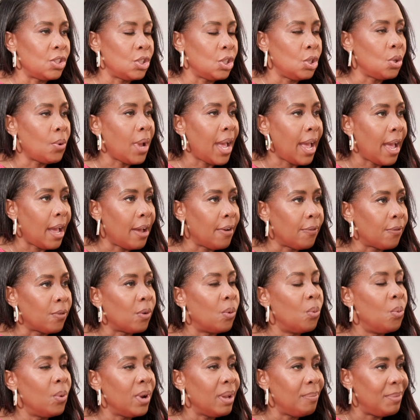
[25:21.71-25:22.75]
do you have for
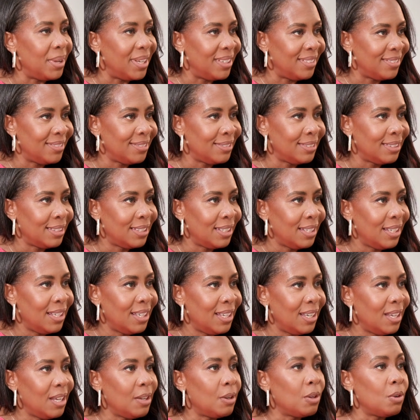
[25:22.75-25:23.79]
women,
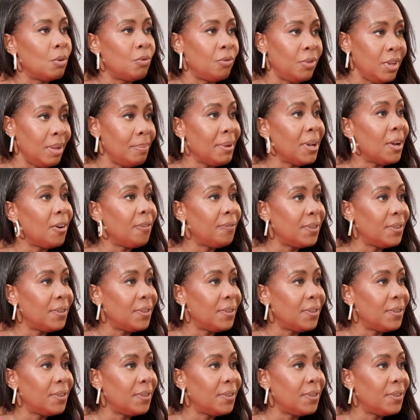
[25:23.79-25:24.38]
female